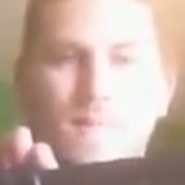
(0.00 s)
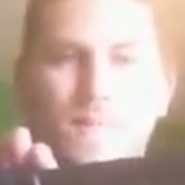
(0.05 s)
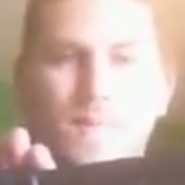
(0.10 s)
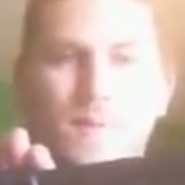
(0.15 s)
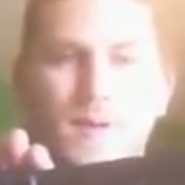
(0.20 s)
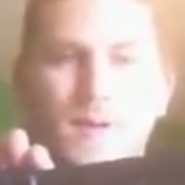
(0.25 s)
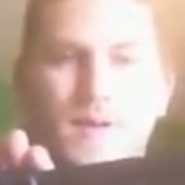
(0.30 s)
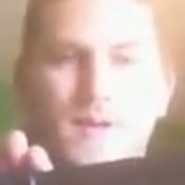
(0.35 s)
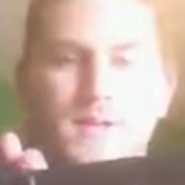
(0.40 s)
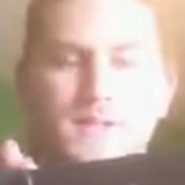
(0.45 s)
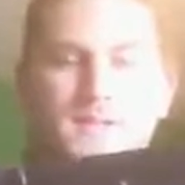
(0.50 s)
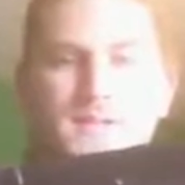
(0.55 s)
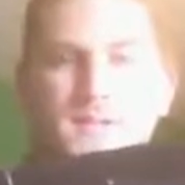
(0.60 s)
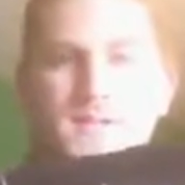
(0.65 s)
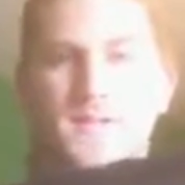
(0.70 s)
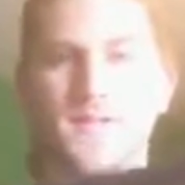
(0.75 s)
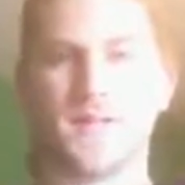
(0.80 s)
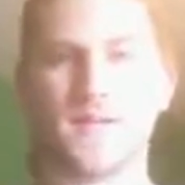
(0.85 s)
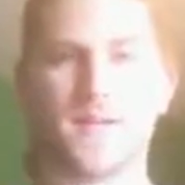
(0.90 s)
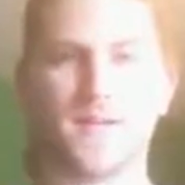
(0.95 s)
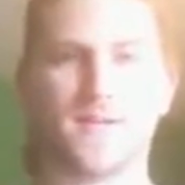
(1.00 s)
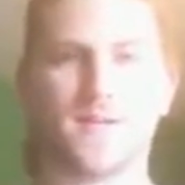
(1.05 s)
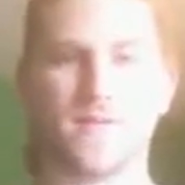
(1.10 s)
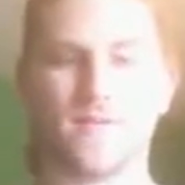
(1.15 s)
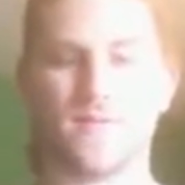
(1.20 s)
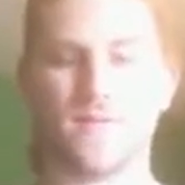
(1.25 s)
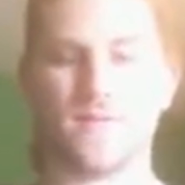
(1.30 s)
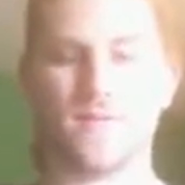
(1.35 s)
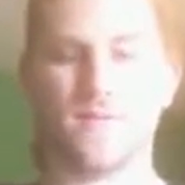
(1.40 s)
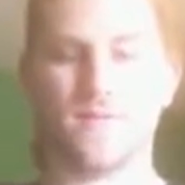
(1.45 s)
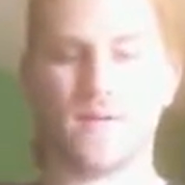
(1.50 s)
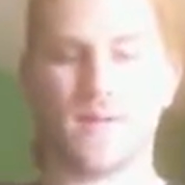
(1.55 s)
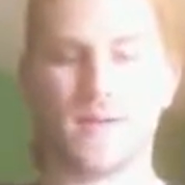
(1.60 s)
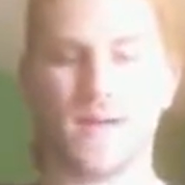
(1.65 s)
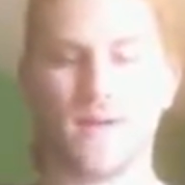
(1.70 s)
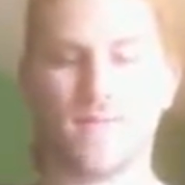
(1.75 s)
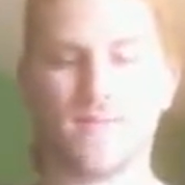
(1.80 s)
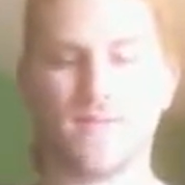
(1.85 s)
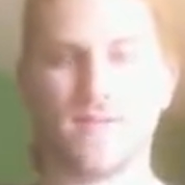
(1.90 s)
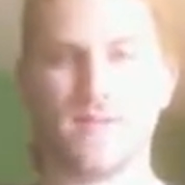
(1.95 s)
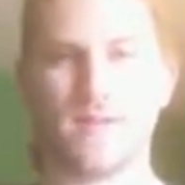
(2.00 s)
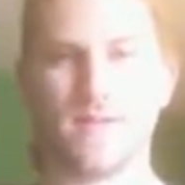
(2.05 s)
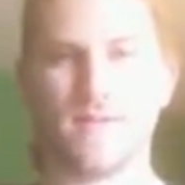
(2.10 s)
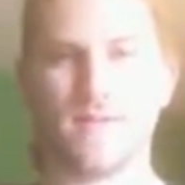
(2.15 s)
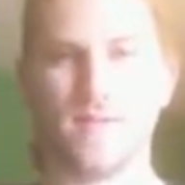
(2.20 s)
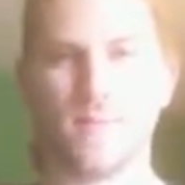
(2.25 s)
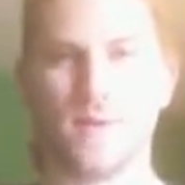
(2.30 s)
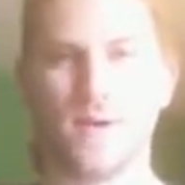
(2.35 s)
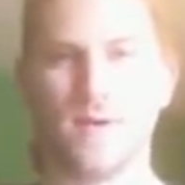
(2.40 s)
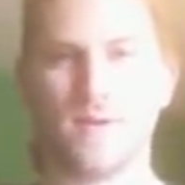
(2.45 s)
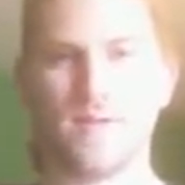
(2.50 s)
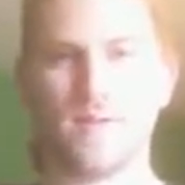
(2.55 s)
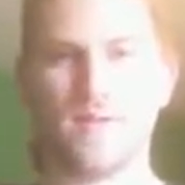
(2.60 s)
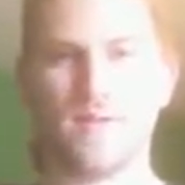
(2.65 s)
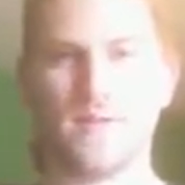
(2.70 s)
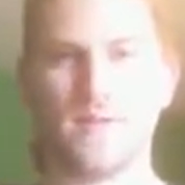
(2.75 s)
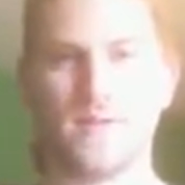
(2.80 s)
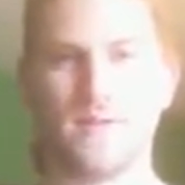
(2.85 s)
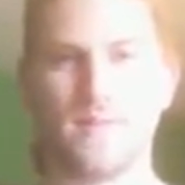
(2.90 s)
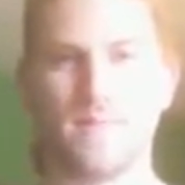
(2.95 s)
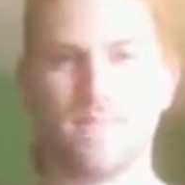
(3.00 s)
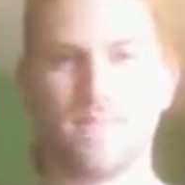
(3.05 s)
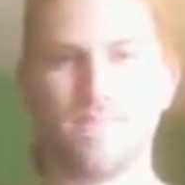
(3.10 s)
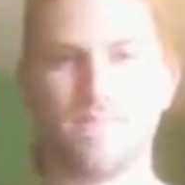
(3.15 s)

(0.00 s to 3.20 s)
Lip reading: but as you have seen, it's about here.